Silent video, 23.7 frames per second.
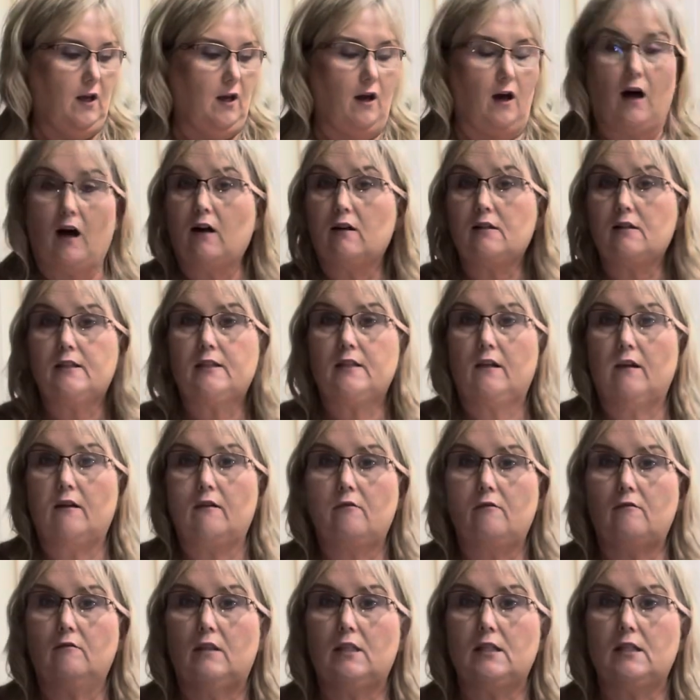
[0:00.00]

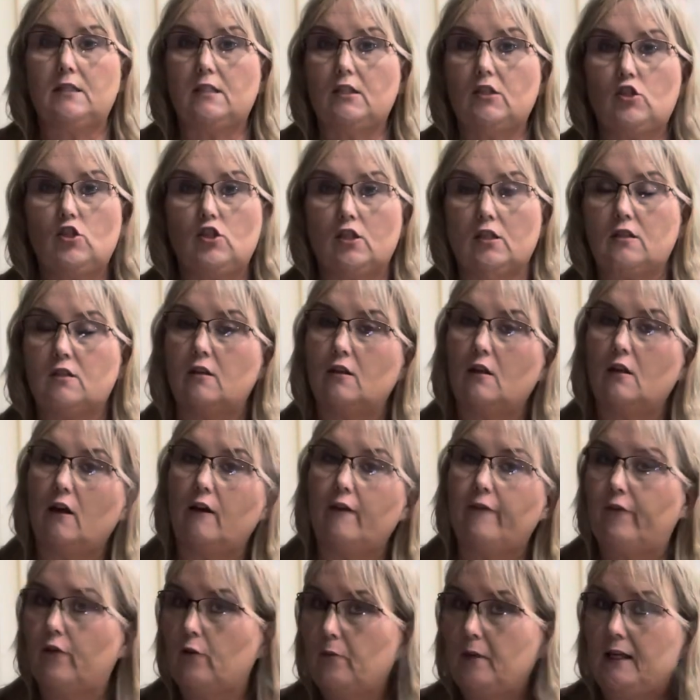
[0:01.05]
Also, this is just
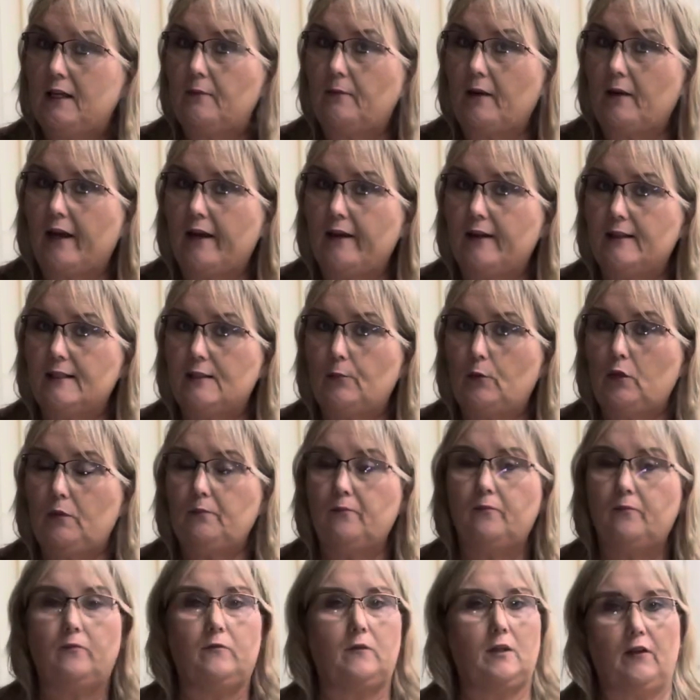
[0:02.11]
enough for me and my husband.
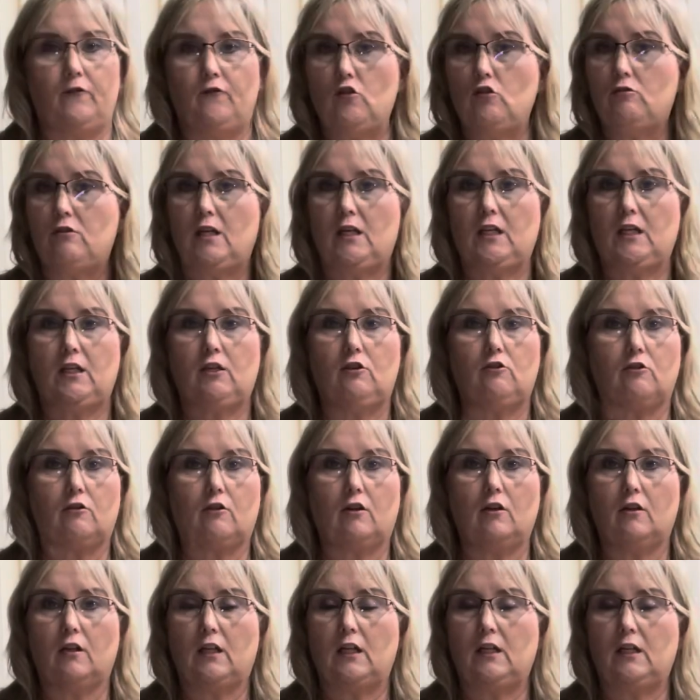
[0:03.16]
If you think you're
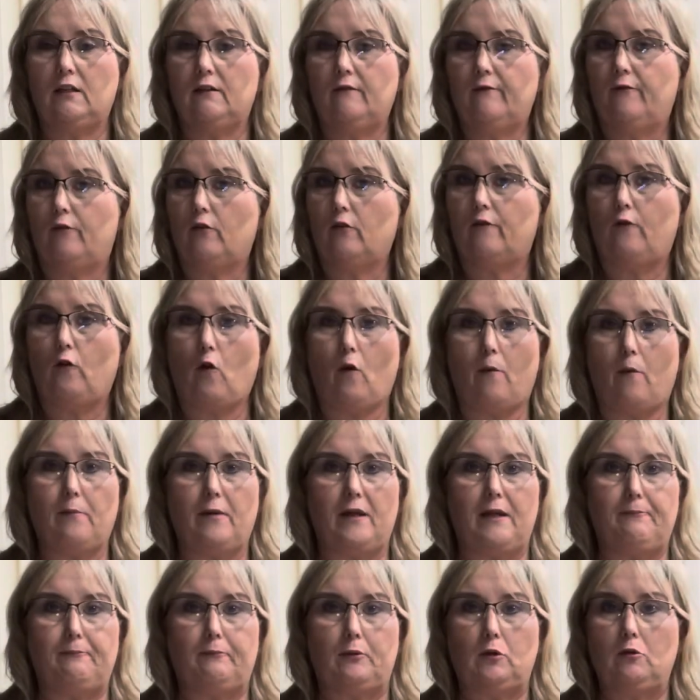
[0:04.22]
cooking for 4
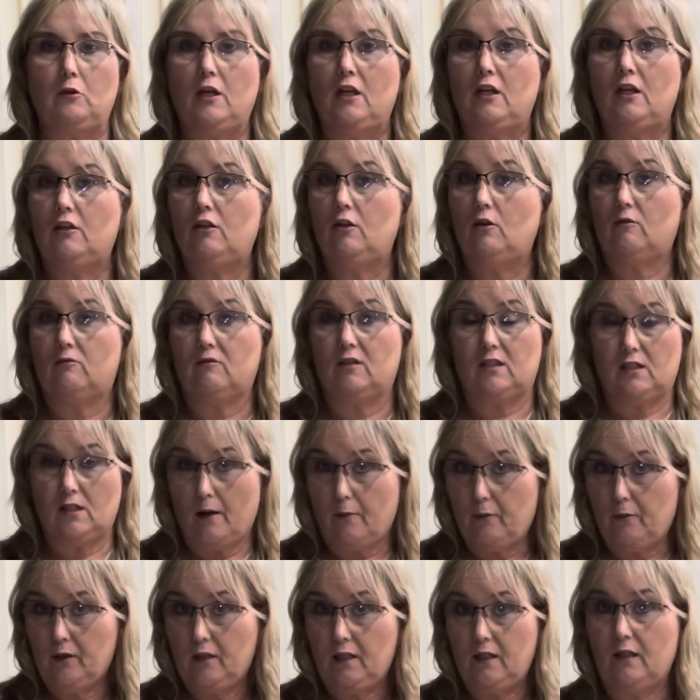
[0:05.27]
people, you want to
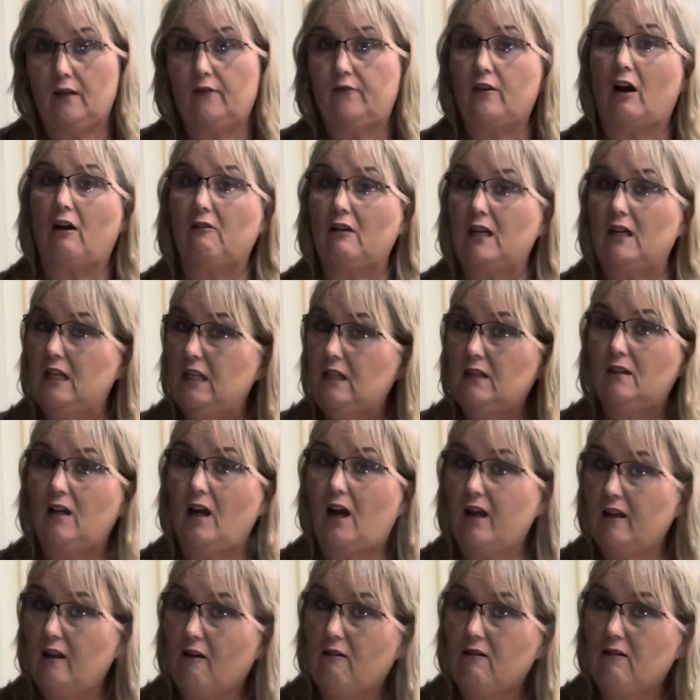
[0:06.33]
double it. If y'all eat a
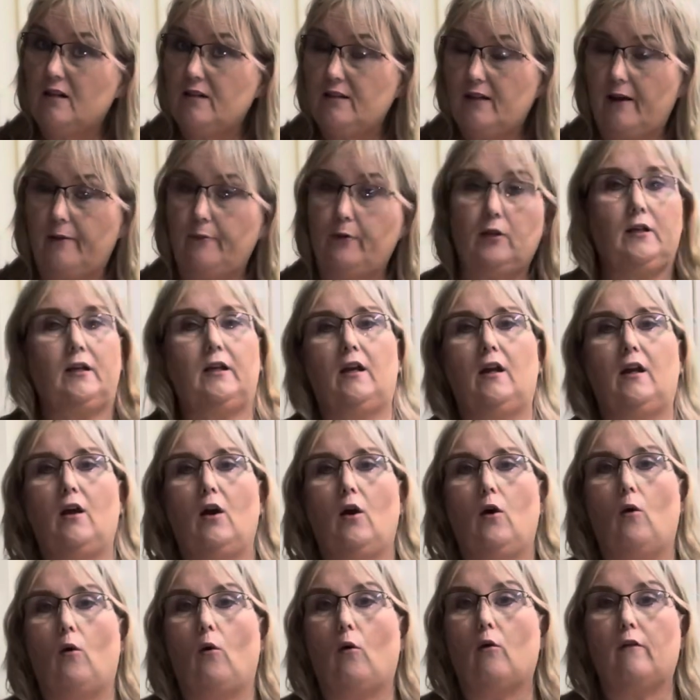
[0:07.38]
lot, y'all can double it.
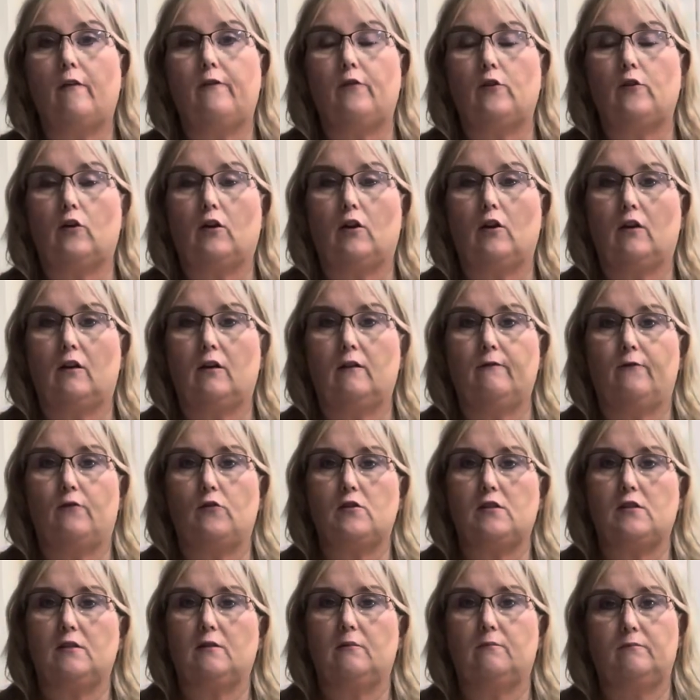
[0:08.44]
Or if you're cooking for
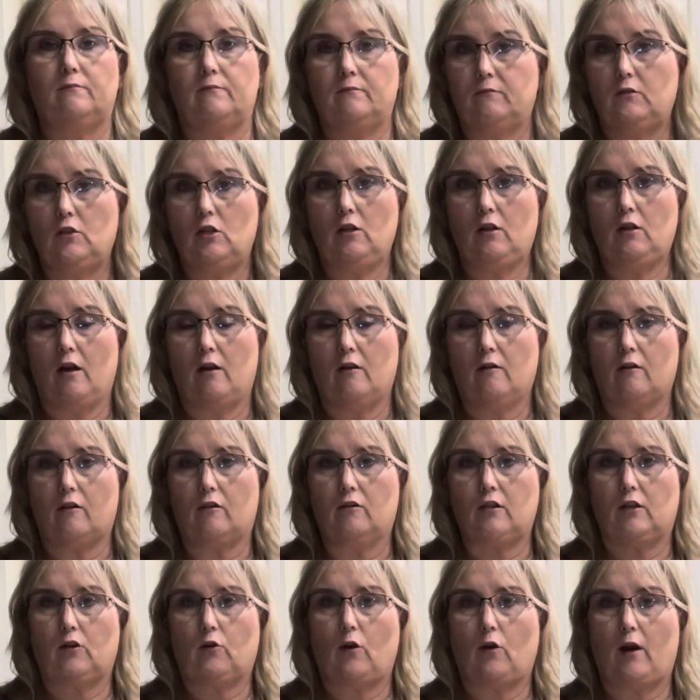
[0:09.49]
some, a
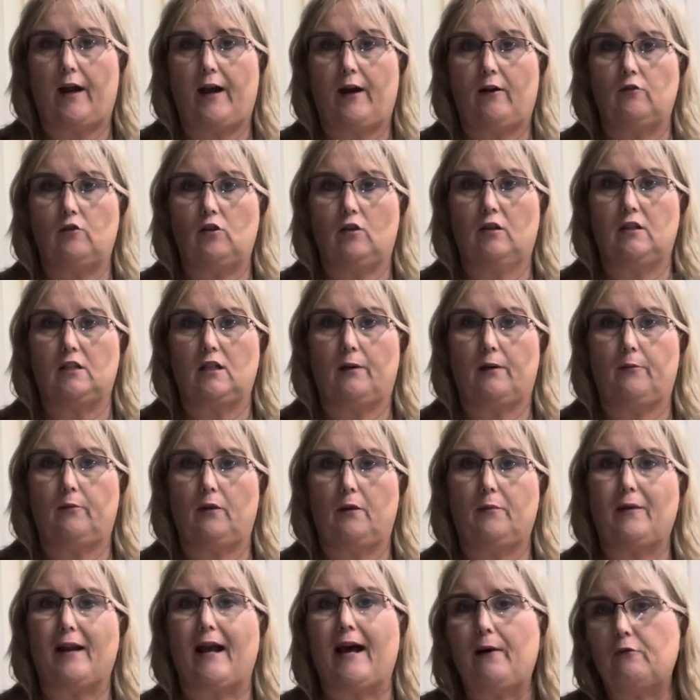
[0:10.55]
good crowd, you can double it.
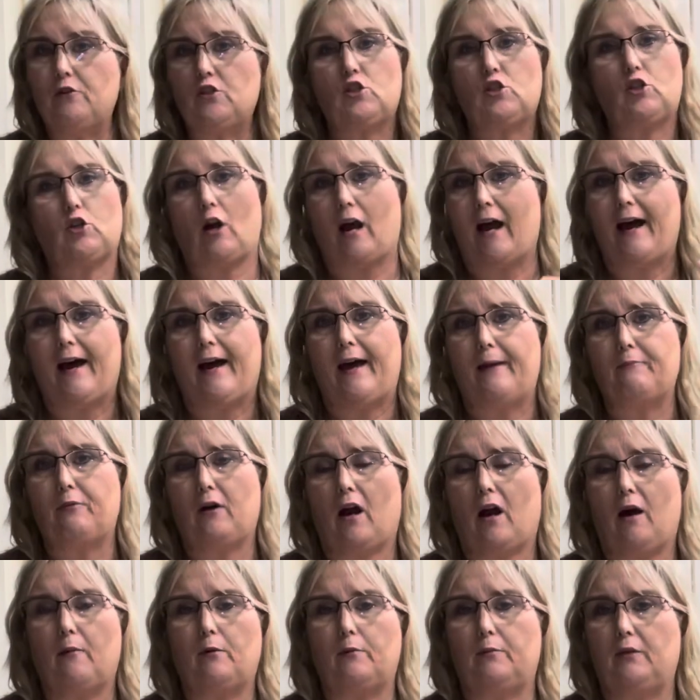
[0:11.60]
But I would try it
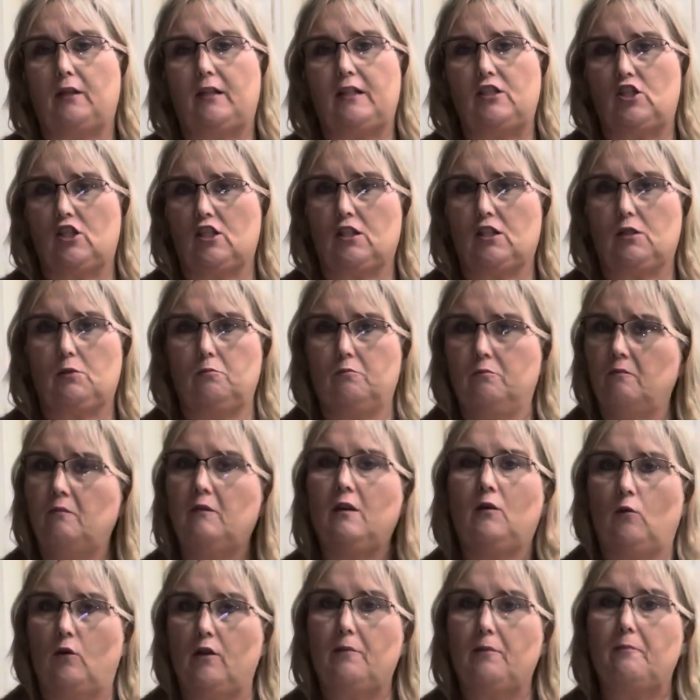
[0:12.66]
probably just
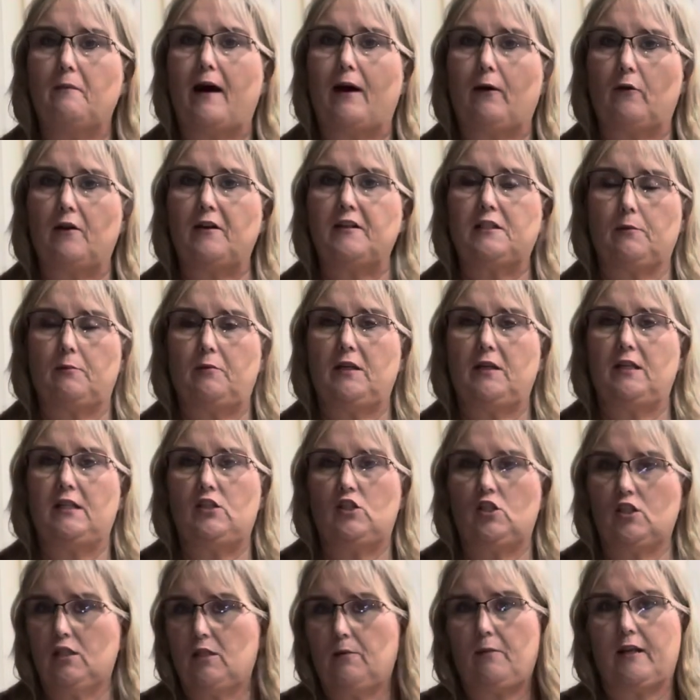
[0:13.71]
with my recipe,
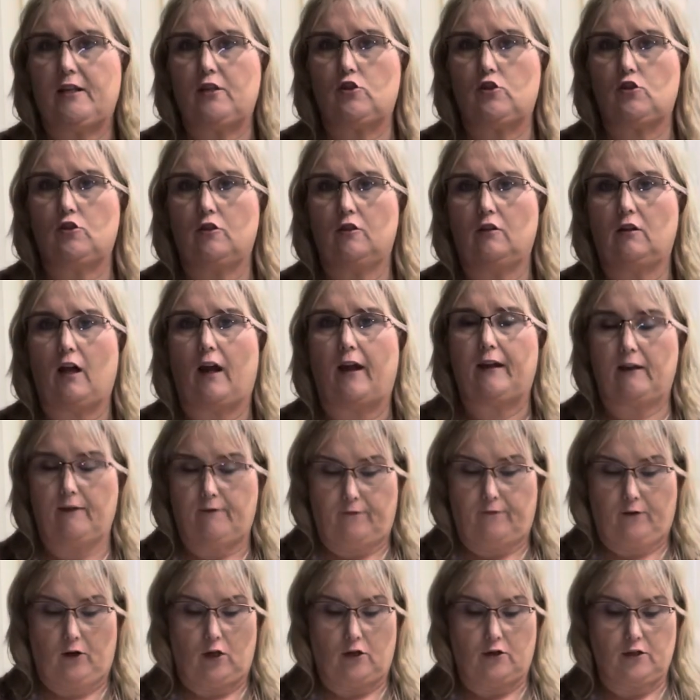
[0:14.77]
just to make sure you like it
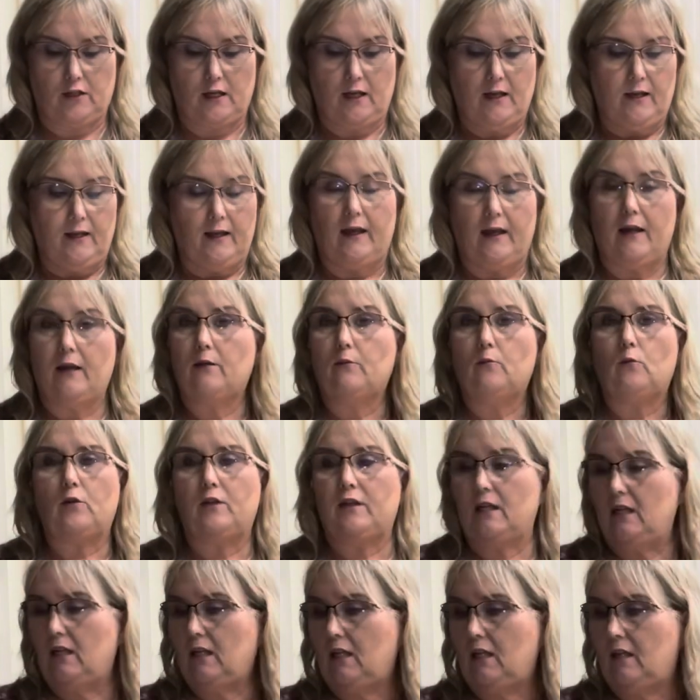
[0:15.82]
first. And with
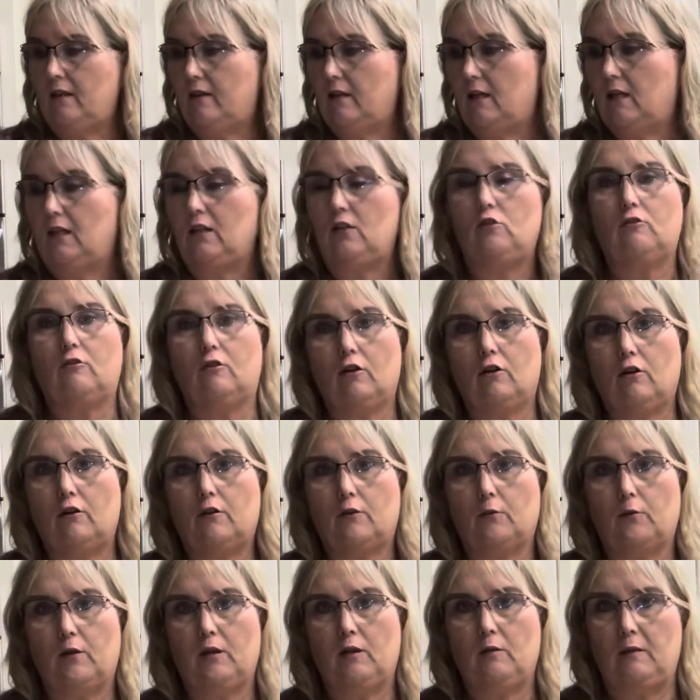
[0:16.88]
anything you cook
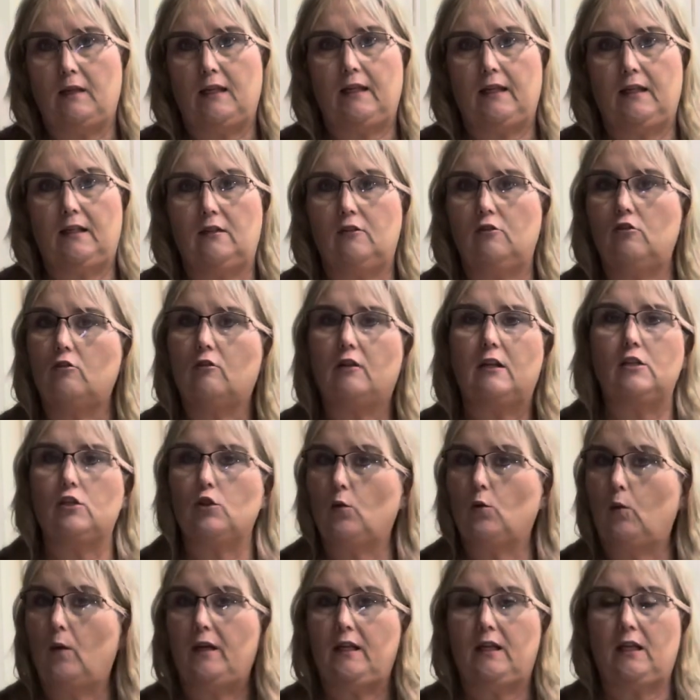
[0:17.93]
with me, you can
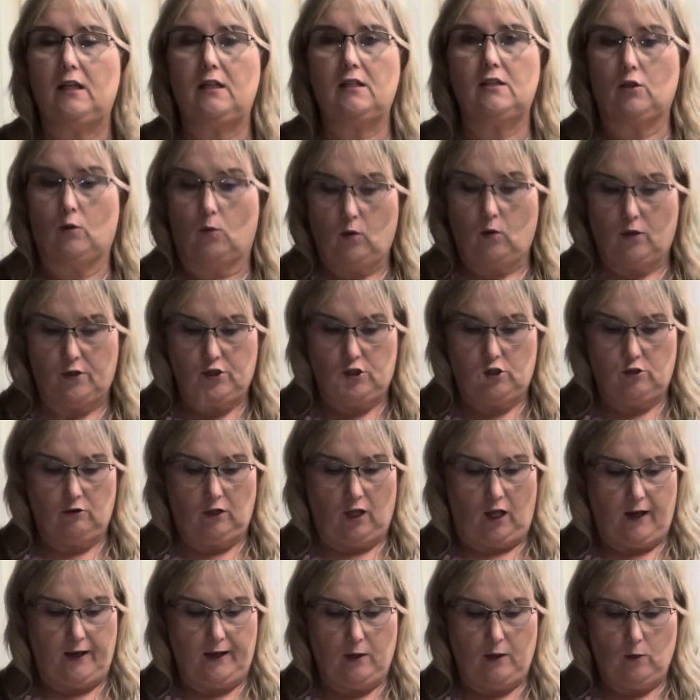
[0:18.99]
tweak it to what you
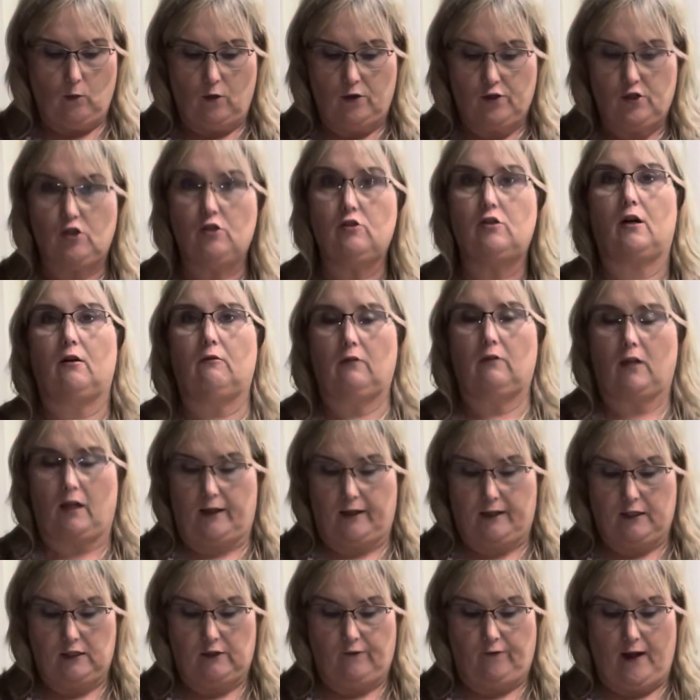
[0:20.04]
like and what you don't like.
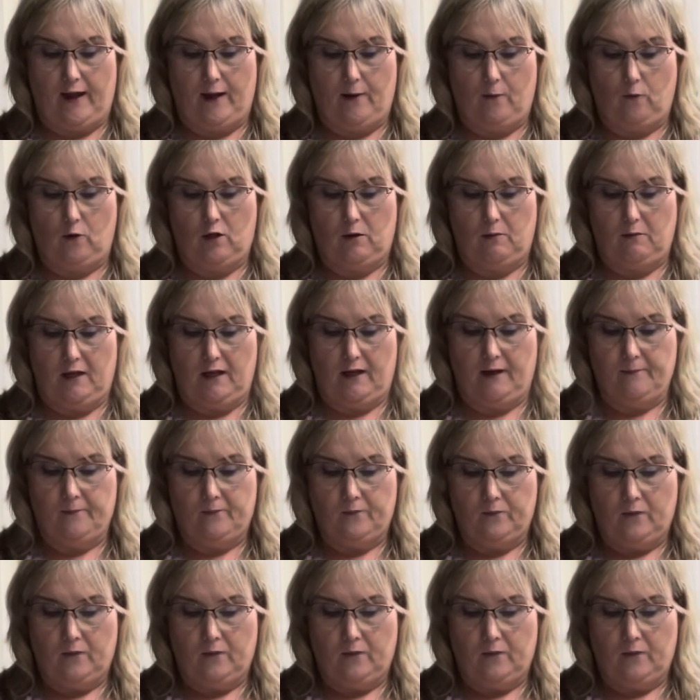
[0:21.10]
It's fine with me.